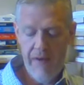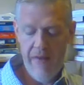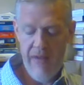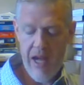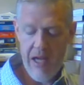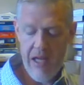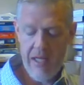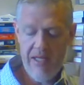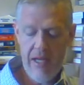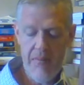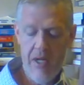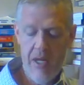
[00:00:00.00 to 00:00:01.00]
five eighty,
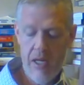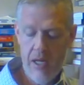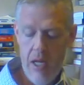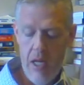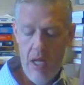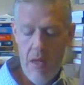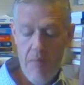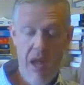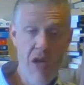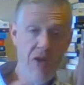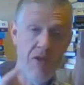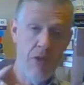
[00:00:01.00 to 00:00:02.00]
same thing,
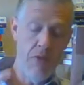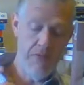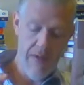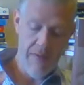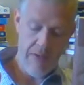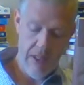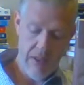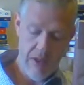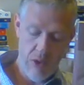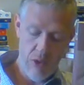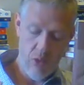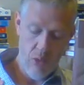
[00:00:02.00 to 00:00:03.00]
pages two fifteen to
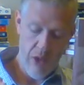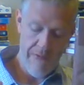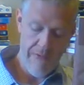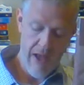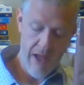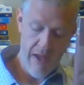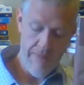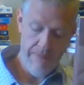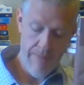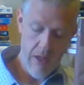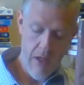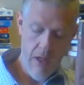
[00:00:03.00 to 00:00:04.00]
two twenty-five.
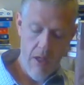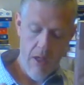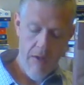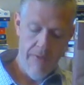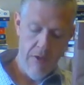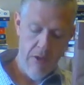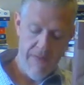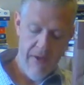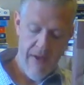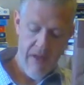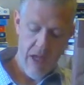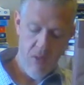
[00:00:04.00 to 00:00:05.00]
Footnote
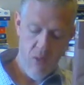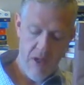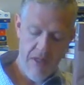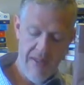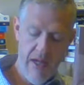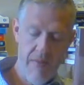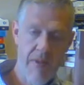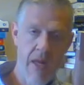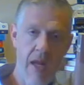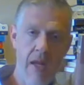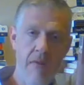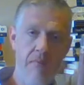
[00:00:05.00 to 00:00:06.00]
five eighty-one, same
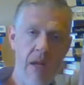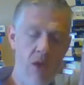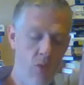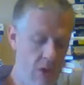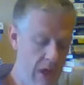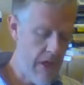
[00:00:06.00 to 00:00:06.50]
thing, page one